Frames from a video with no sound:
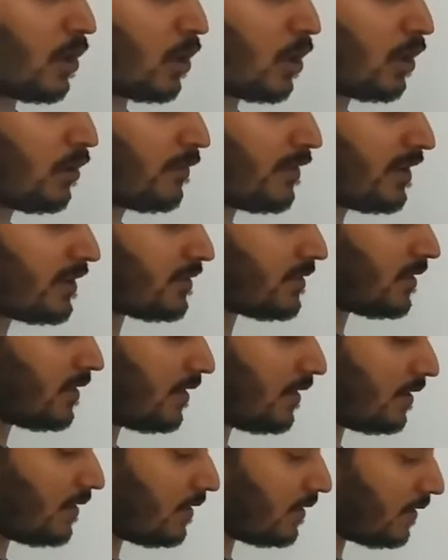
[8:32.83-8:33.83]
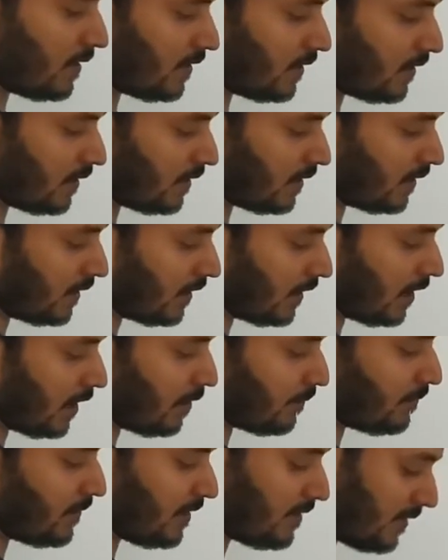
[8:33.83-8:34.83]
always
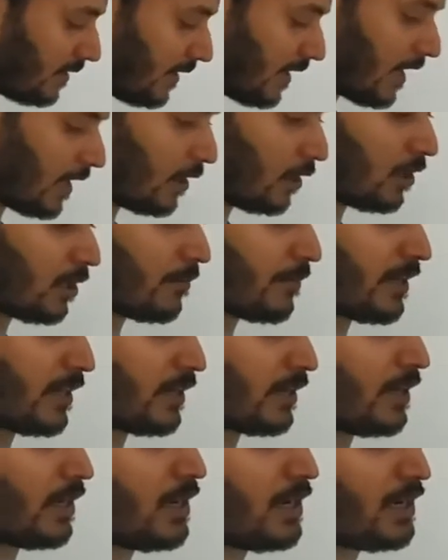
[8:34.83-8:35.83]
keep this scenario in the mind.